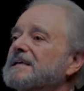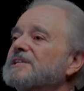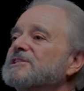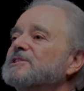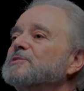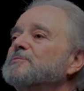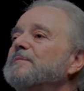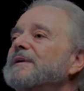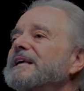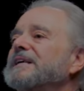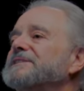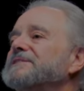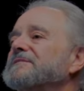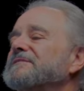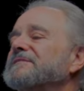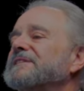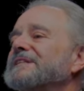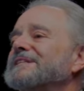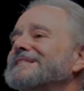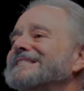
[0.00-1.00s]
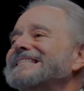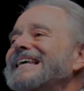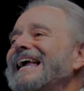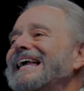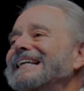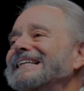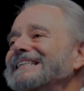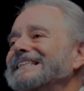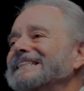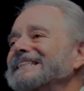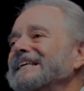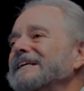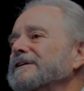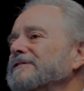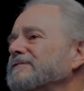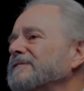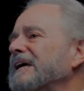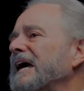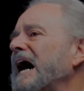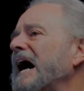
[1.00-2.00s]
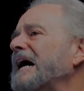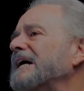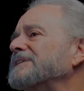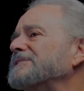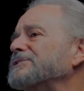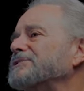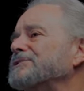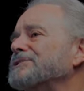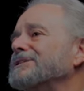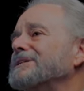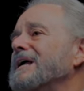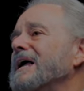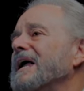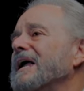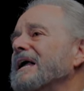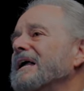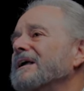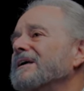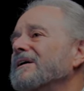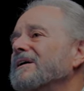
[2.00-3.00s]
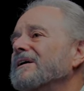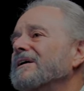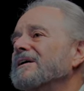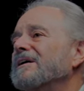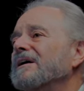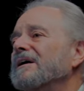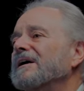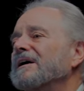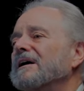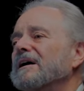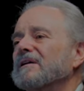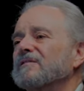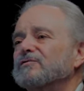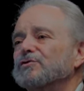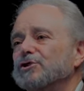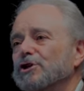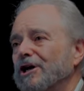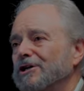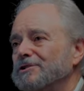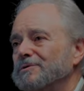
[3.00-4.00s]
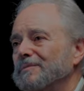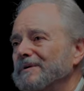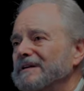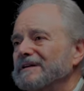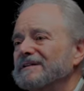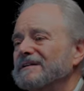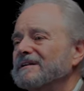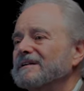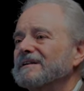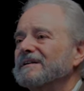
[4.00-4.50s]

speaks of the sanctity of God's day of judgment.